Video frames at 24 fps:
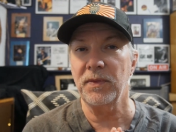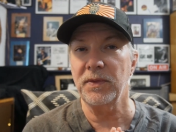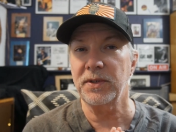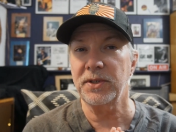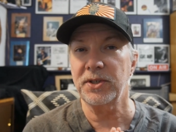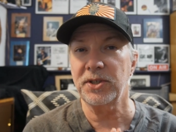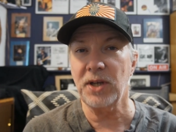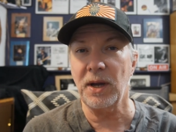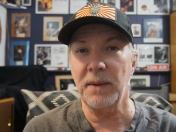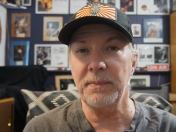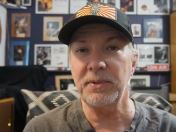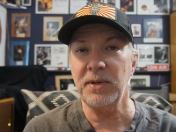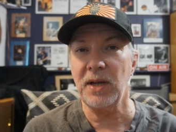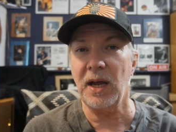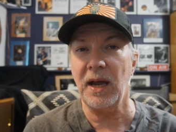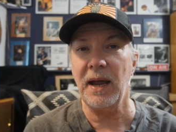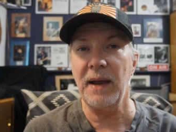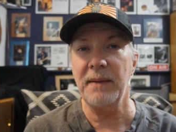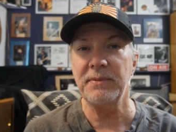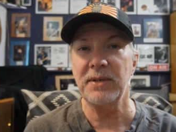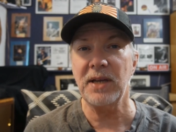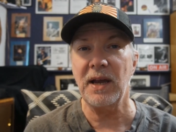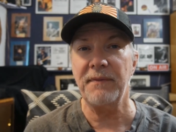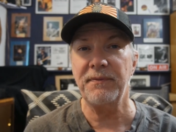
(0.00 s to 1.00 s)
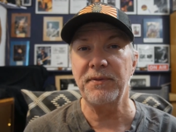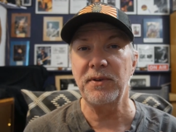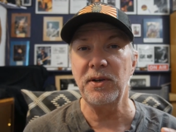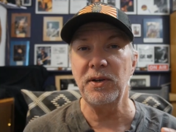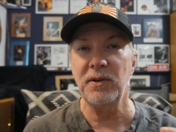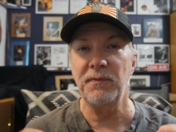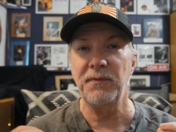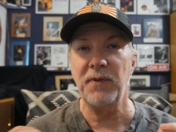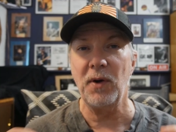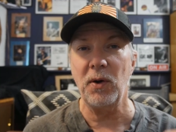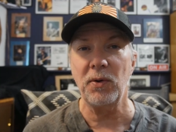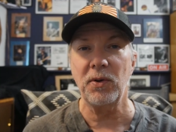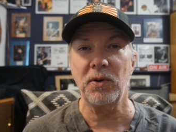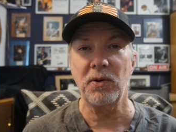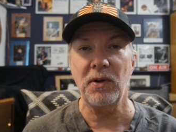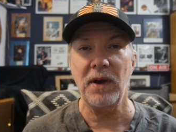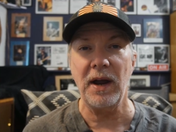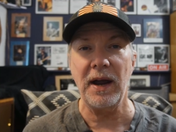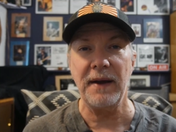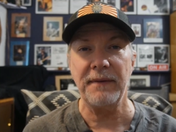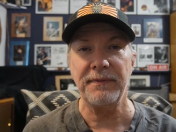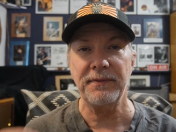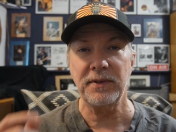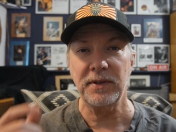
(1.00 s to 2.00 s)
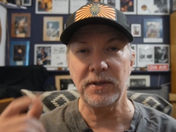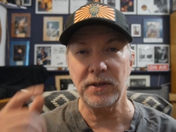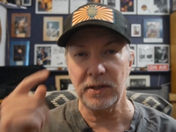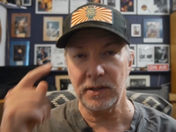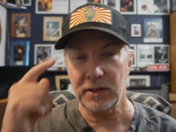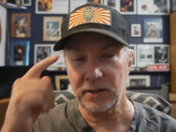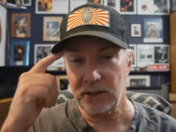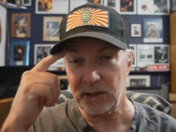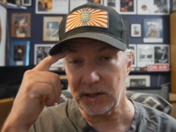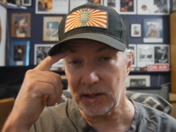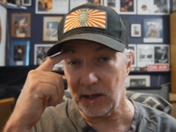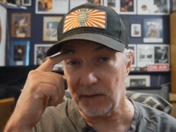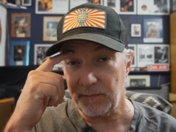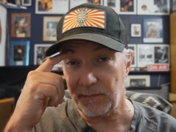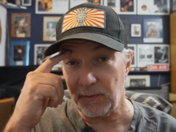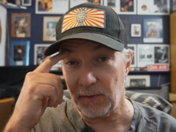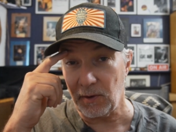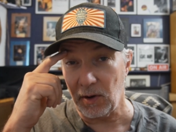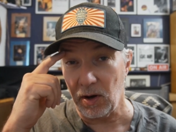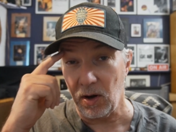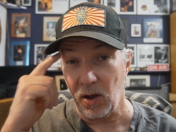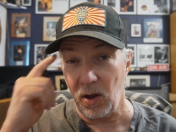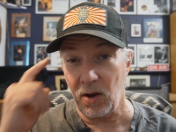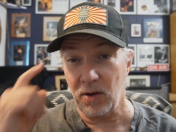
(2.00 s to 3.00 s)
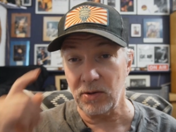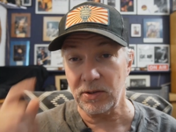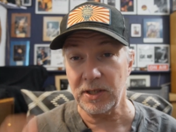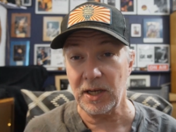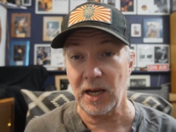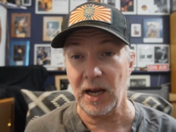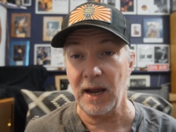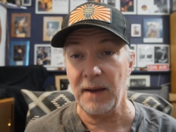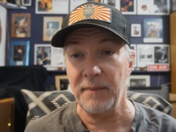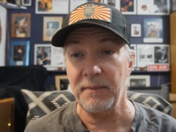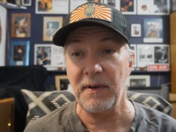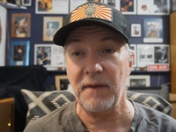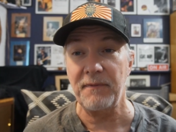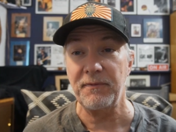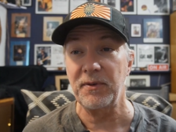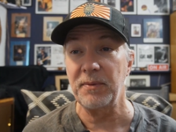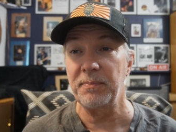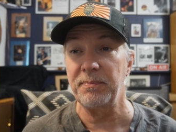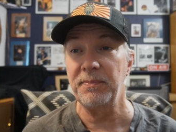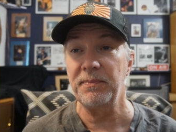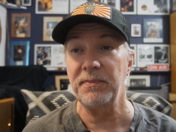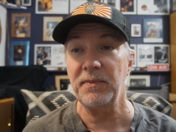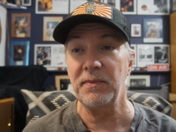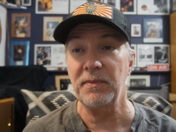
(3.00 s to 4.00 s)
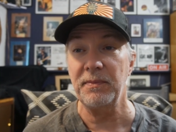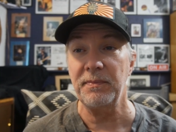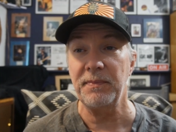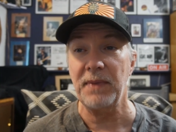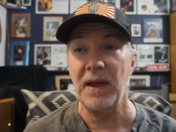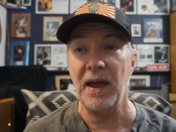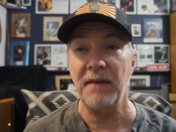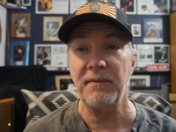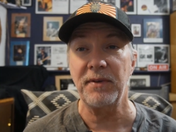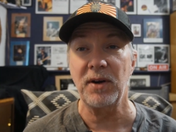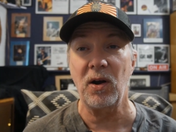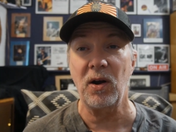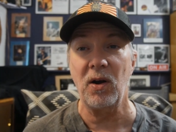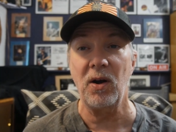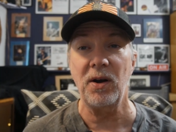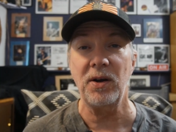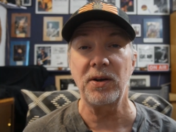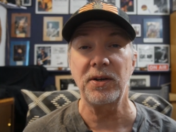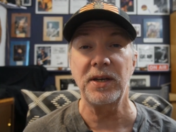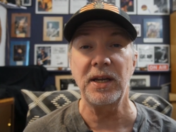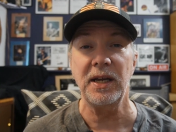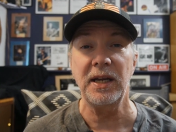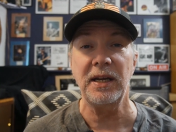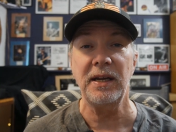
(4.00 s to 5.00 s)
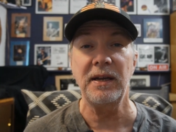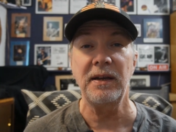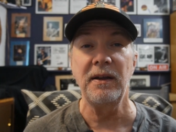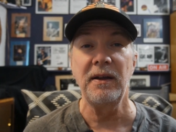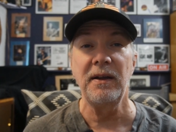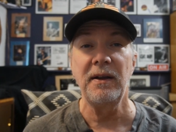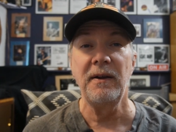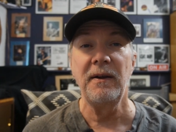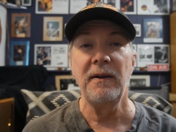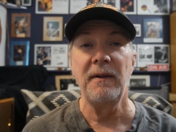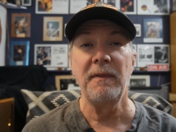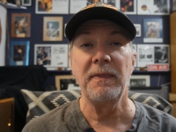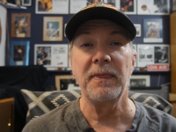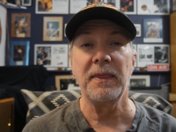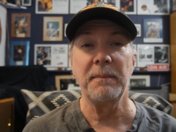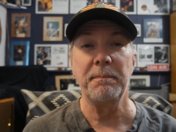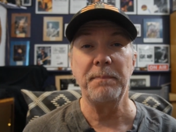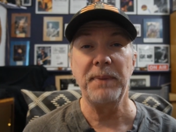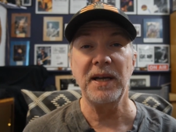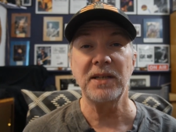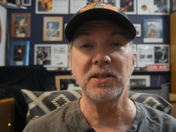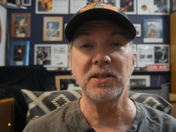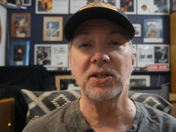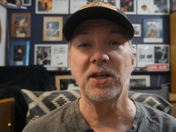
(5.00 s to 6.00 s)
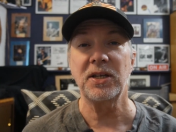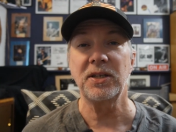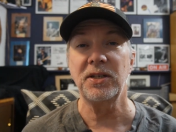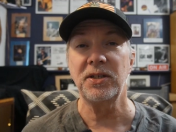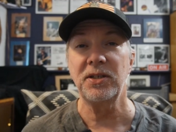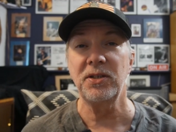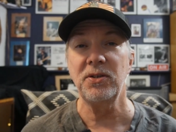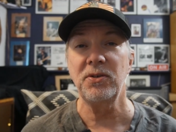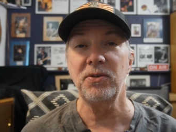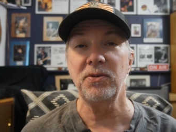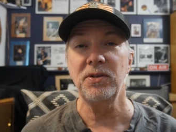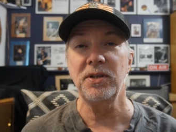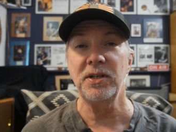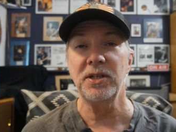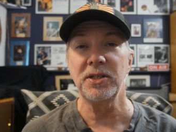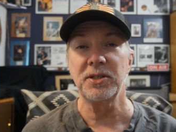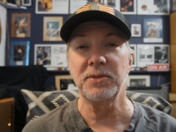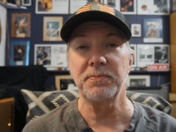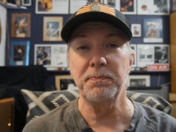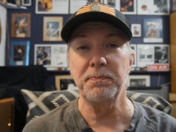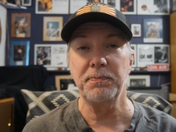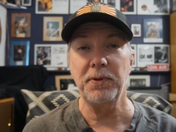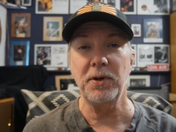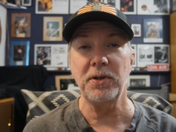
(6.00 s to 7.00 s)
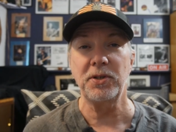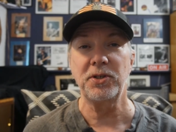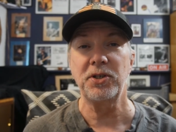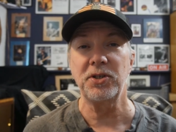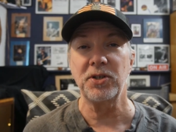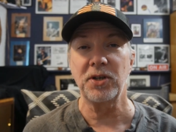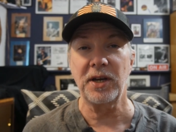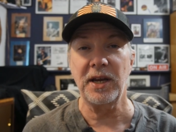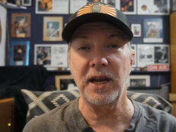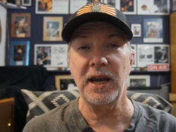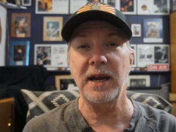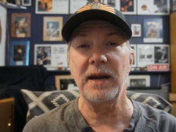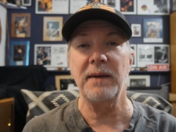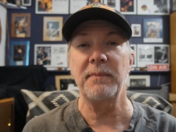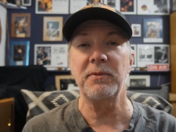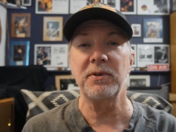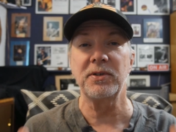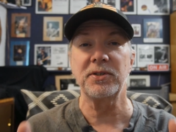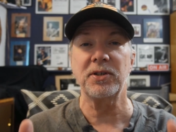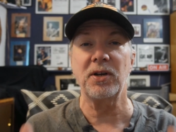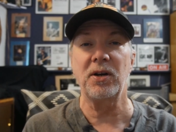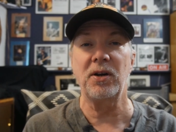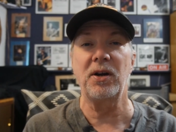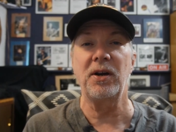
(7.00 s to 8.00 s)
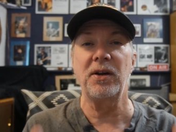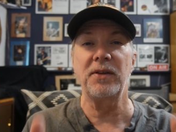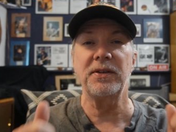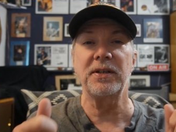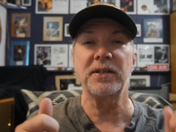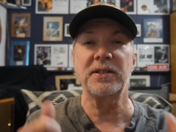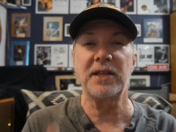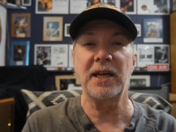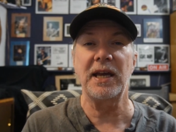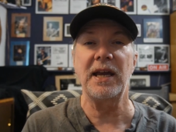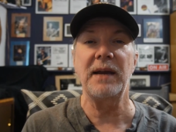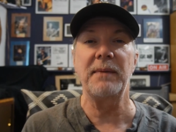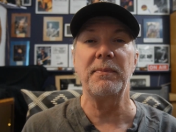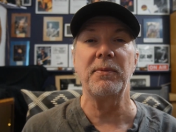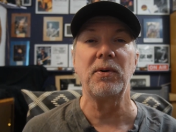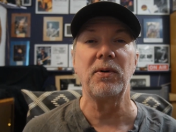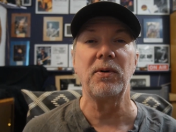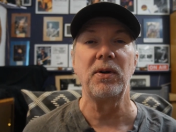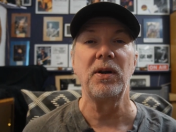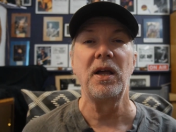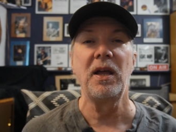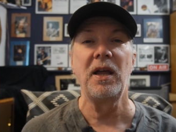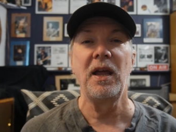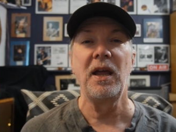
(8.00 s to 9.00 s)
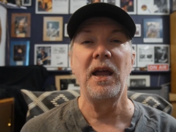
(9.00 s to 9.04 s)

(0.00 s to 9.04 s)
sometimes after you've photographed for a long time, after having a hard day, the best thing to do is put your cameras on the table.